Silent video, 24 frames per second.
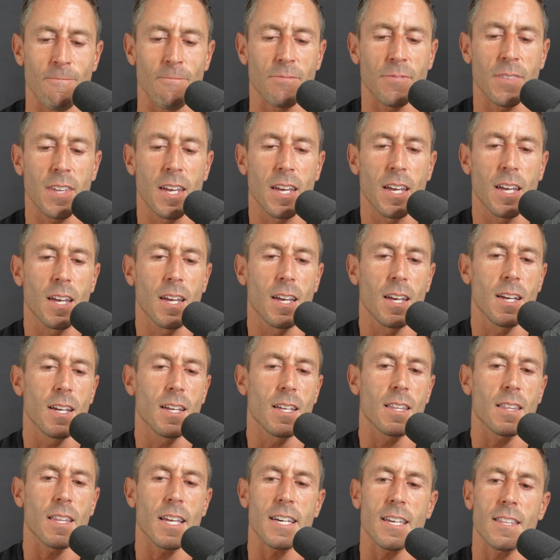hmm,
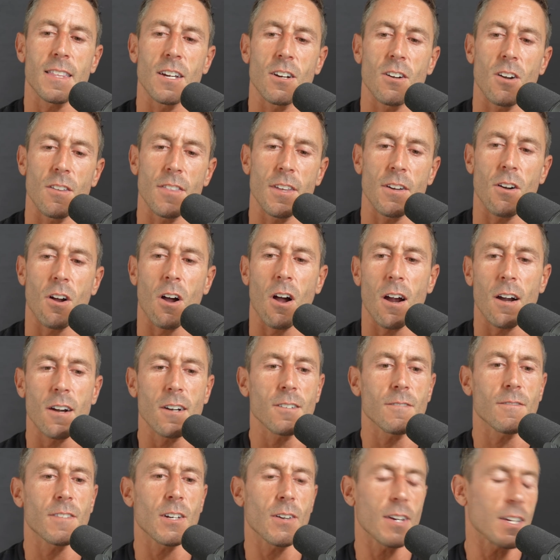like there there
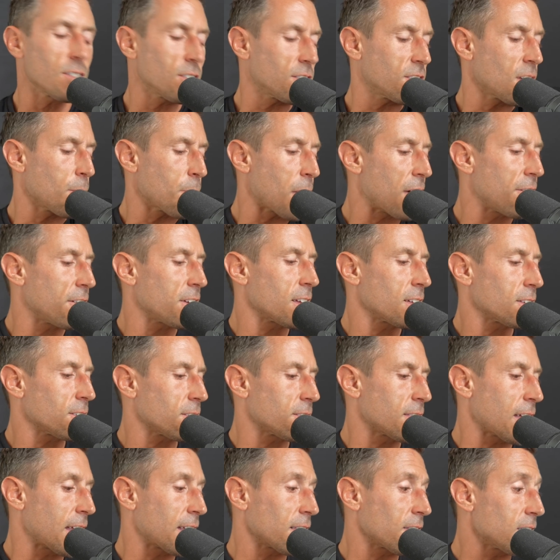are there is some
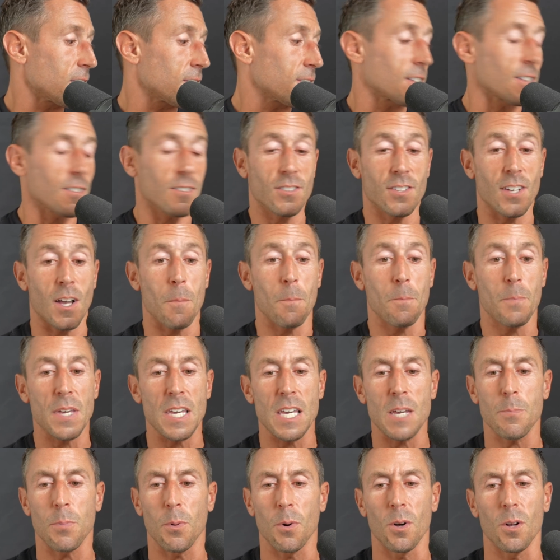evidence that at least in some
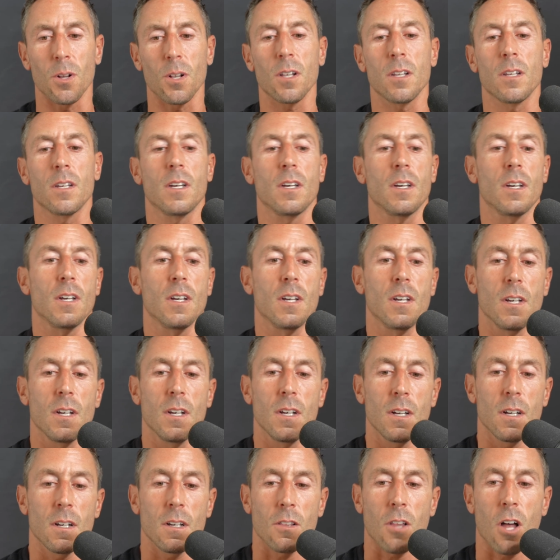people
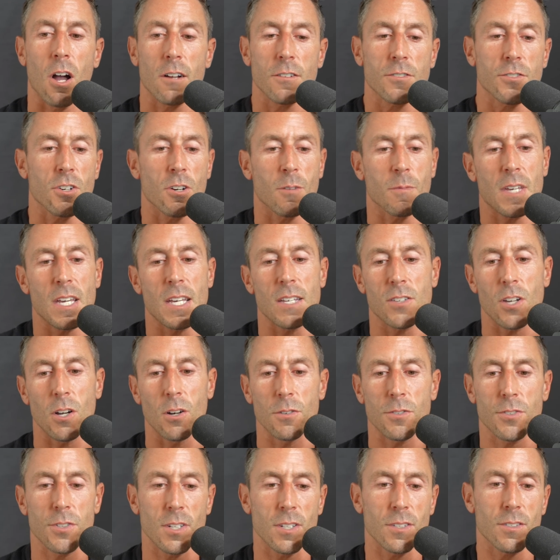long-term
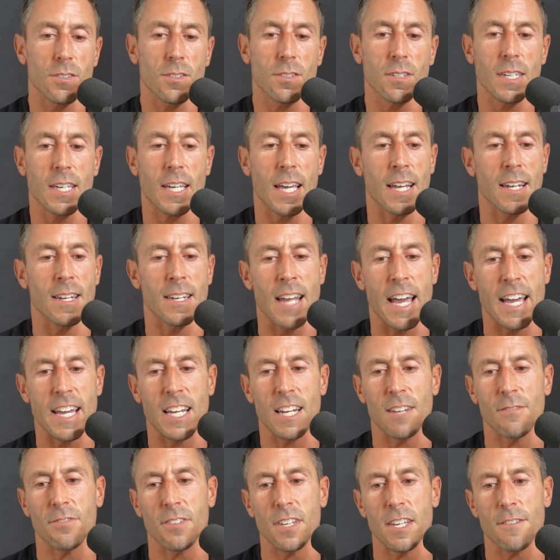ketosis can
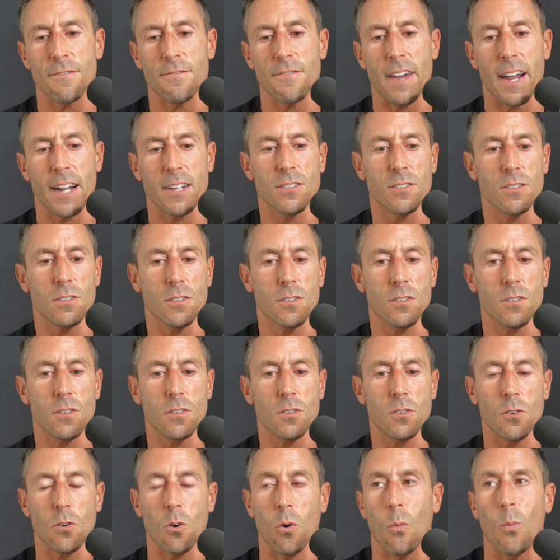negatively affect
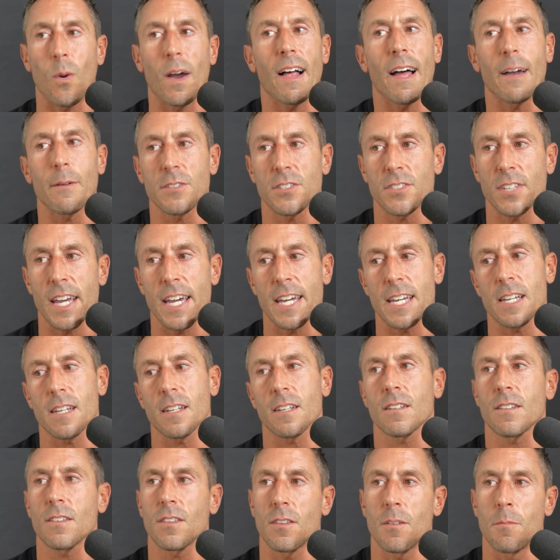well i would say
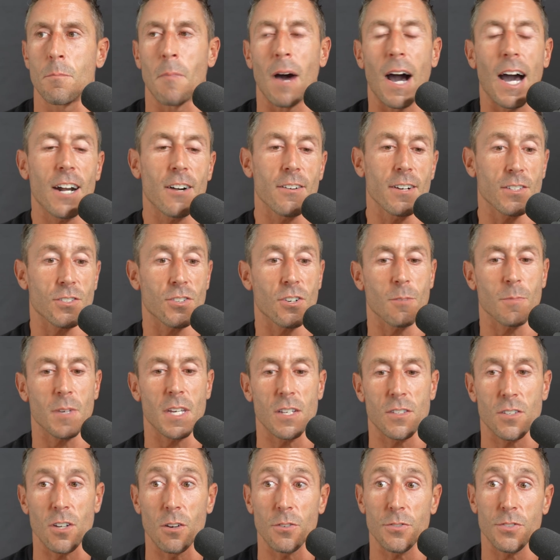moderate term
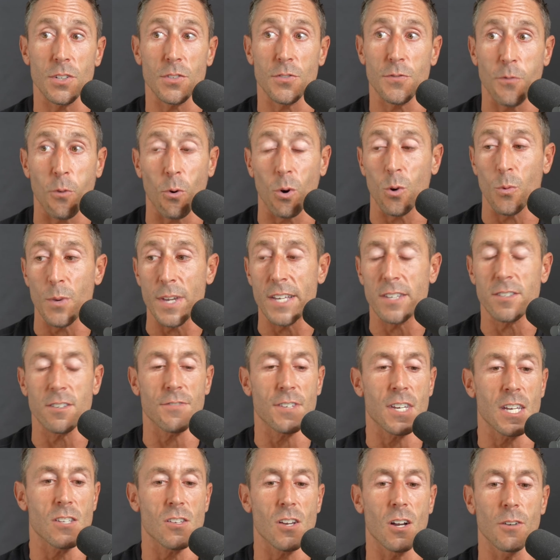ketosis 4 weeks
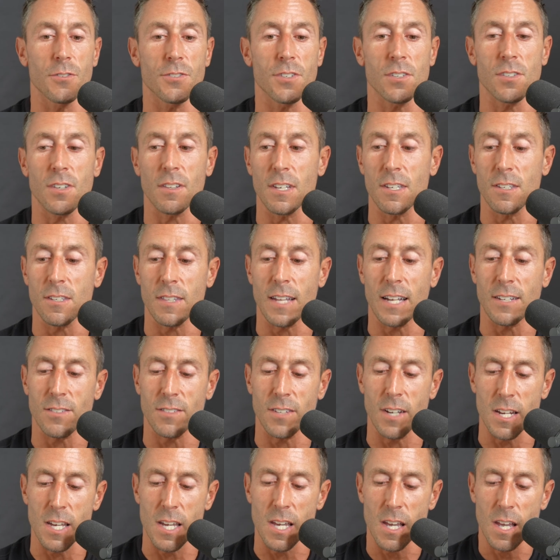of ketosis at least in that
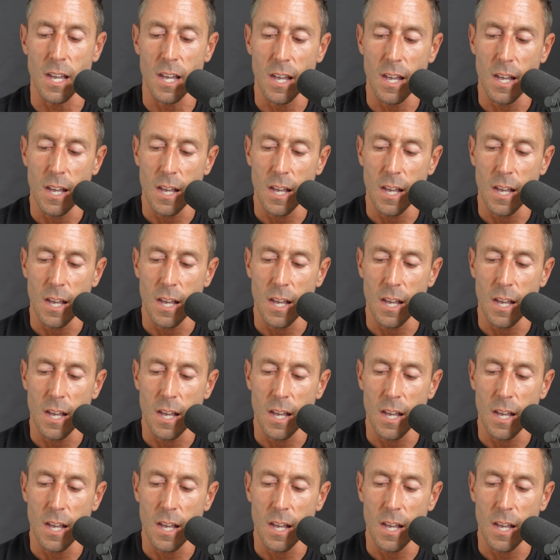study